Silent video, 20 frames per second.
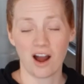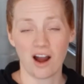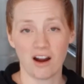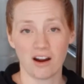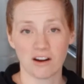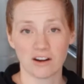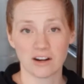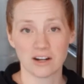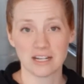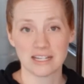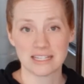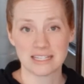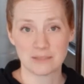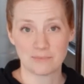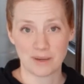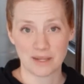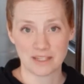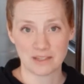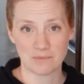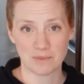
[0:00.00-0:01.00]
our
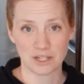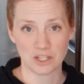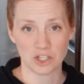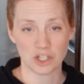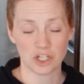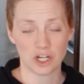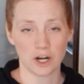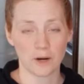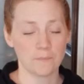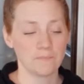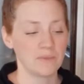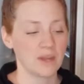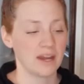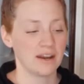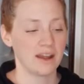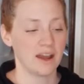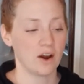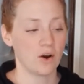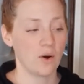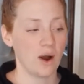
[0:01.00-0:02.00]
spice mixture.
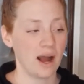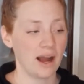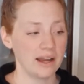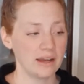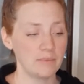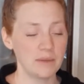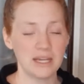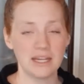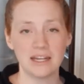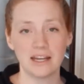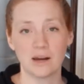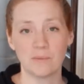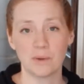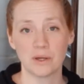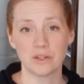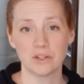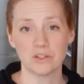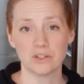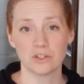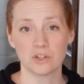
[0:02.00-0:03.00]
Now, I'm heating up
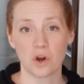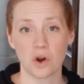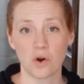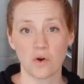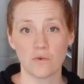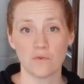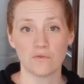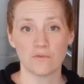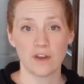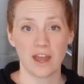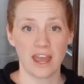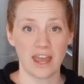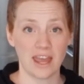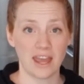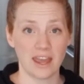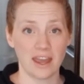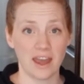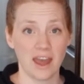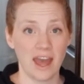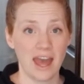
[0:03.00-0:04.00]
on the stove
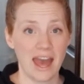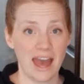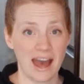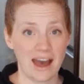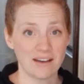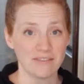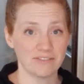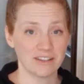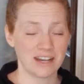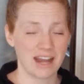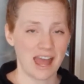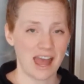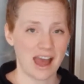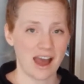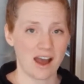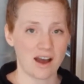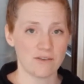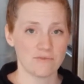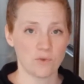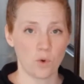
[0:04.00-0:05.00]
a half and
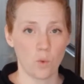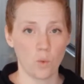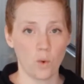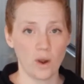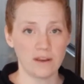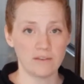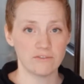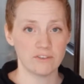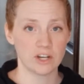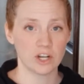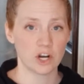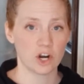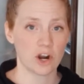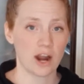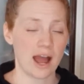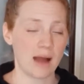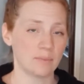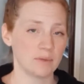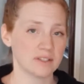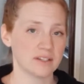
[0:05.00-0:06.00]
half white vinegar,
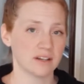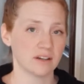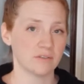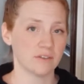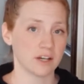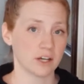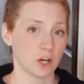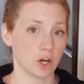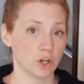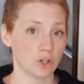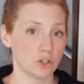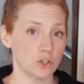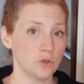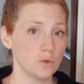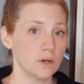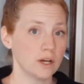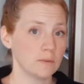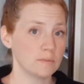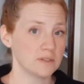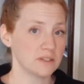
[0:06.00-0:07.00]
apple cider vinegar, 2
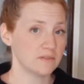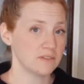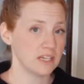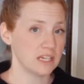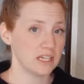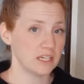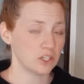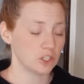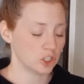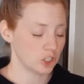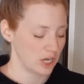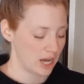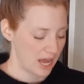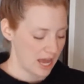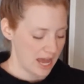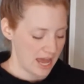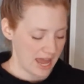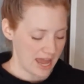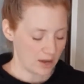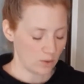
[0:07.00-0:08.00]
cups of each.
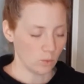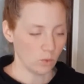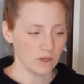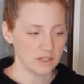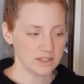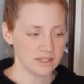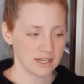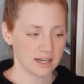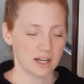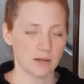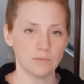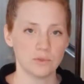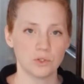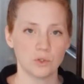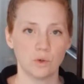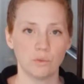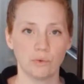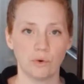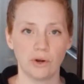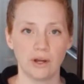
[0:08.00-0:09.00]
And once that comes to
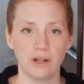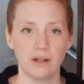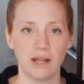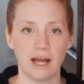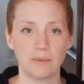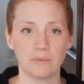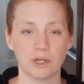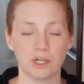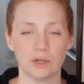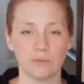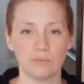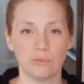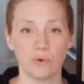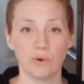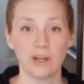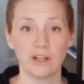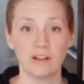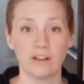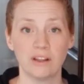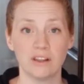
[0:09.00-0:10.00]
a boil, I'm going to
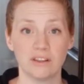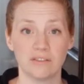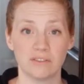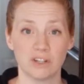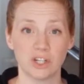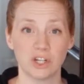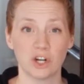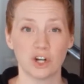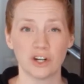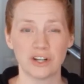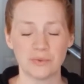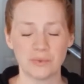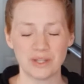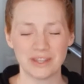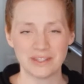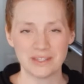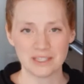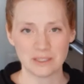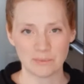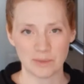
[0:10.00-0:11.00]
boil the vinegar with
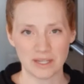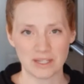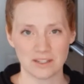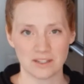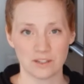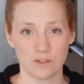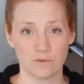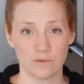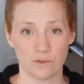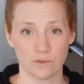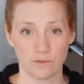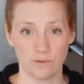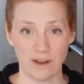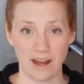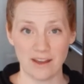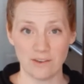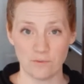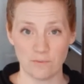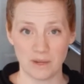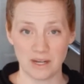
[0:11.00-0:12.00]
these spices for
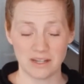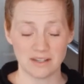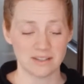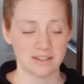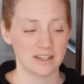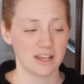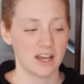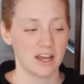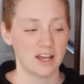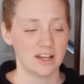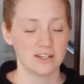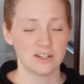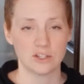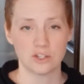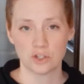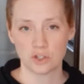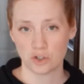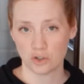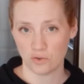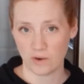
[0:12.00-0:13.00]
5 minutes,
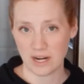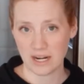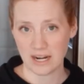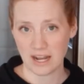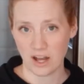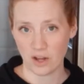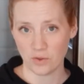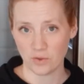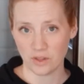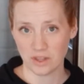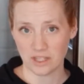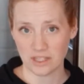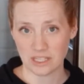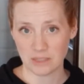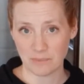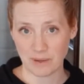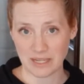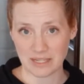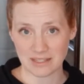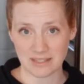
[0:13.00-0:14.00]
strain out the
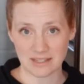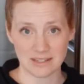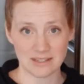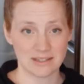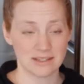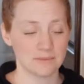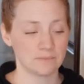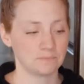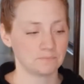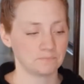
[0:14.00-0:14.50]
spices,